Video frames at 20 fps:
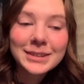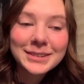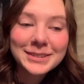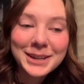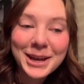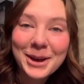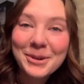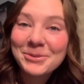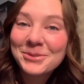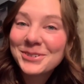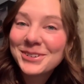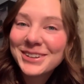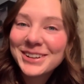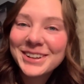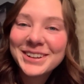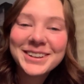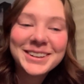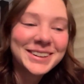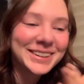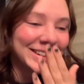stopped.
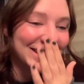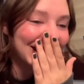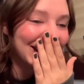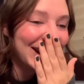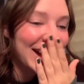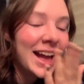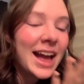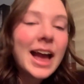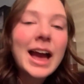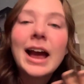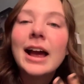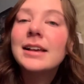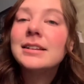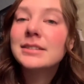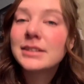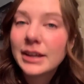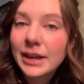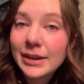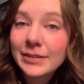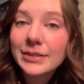I
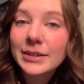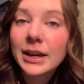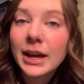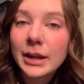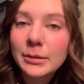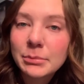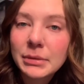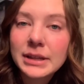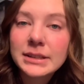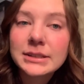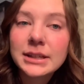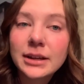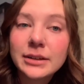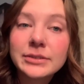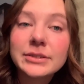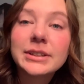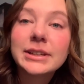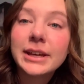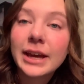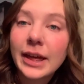still haven't gotten myself
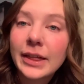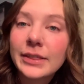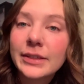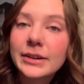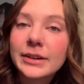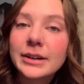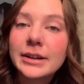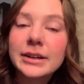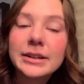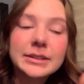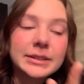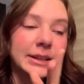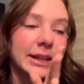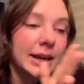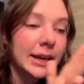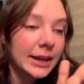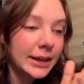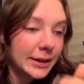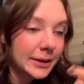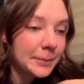together
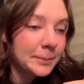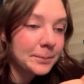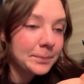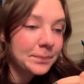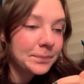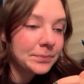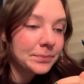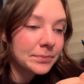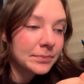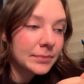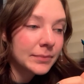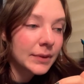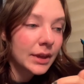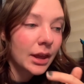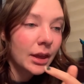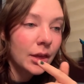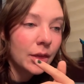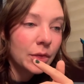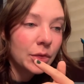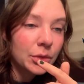like
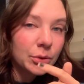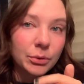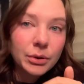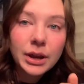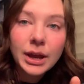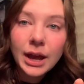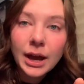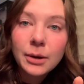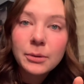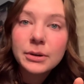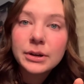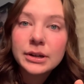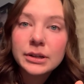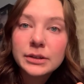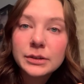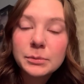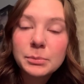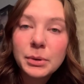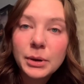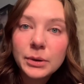three
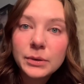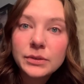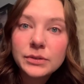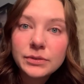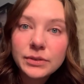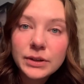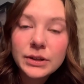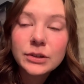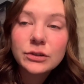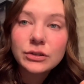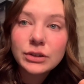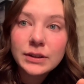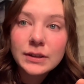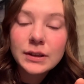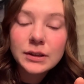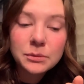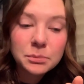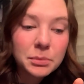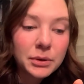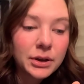hours post finishing
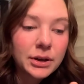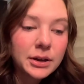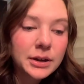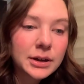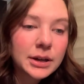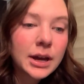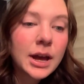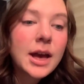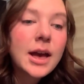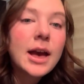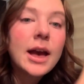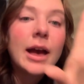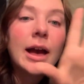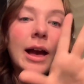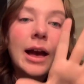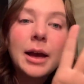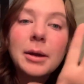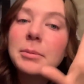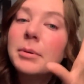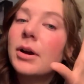this book.
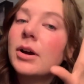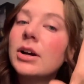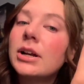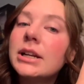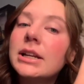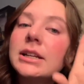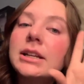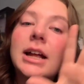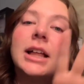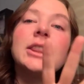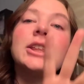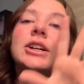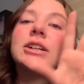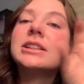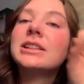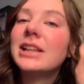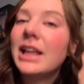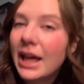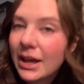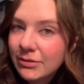I'm on another
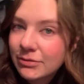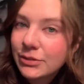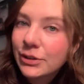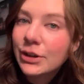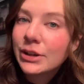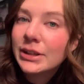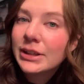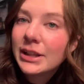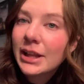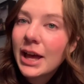level